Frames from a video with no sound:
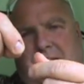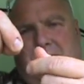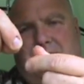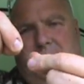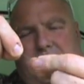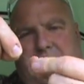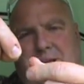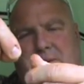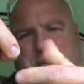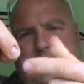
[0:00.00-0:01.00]
know I do this
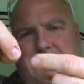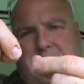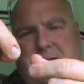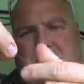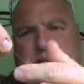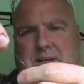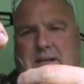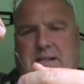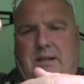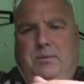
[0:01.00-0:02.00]
anyway.
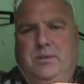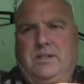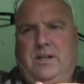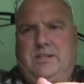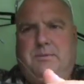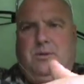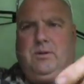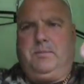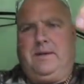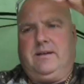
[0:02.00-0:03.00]
Then I put a slightly
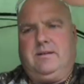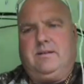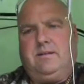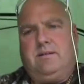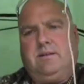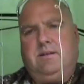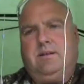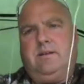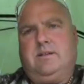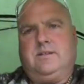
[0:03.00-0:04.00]
smaller bit
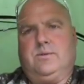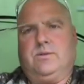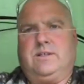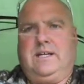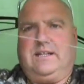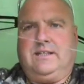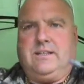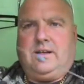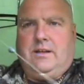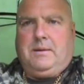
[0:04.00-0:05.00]
towards the lead end,
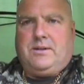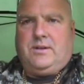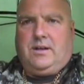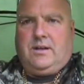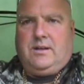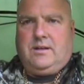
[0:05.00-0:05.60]
so you can imagine, look,